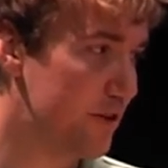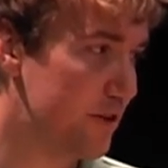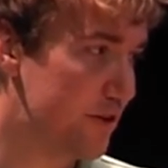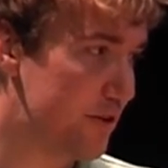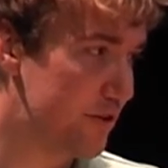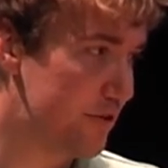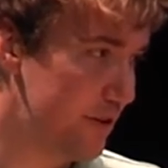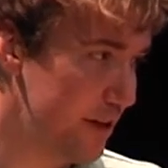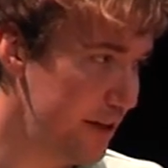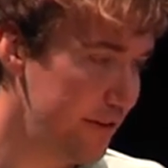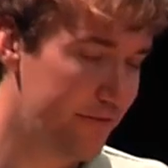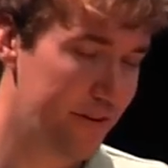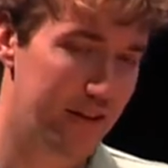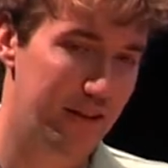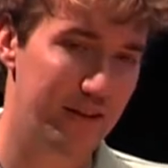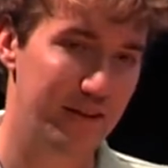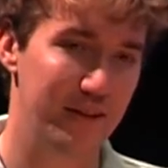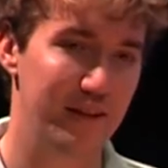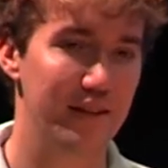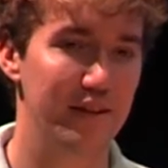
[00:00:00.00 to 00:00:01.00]

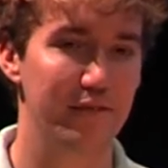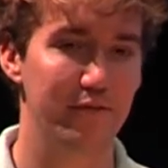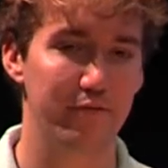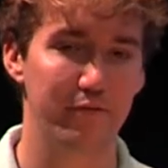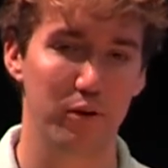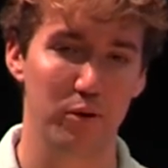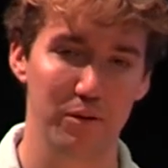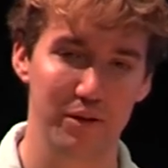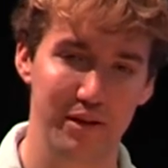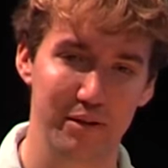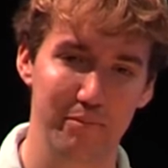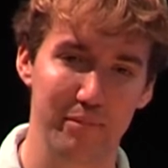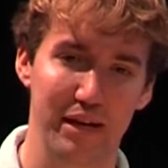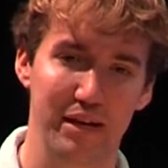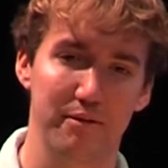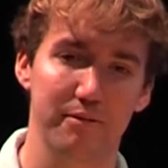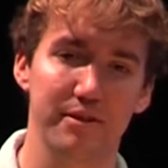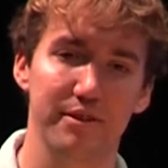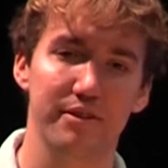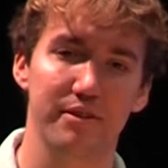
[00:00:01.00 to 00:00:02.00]
achieving the forward and
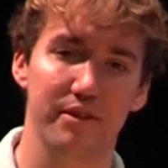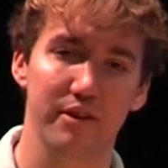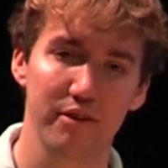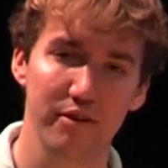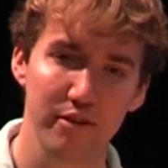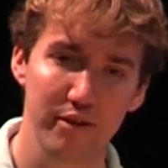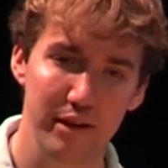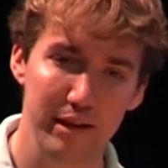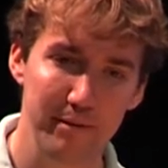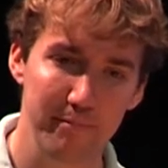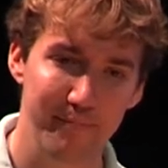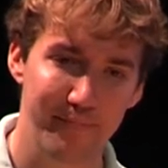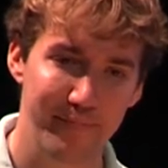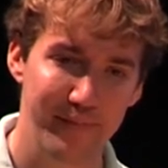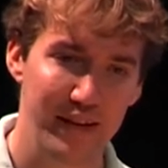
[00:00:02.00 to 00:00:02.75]
backward security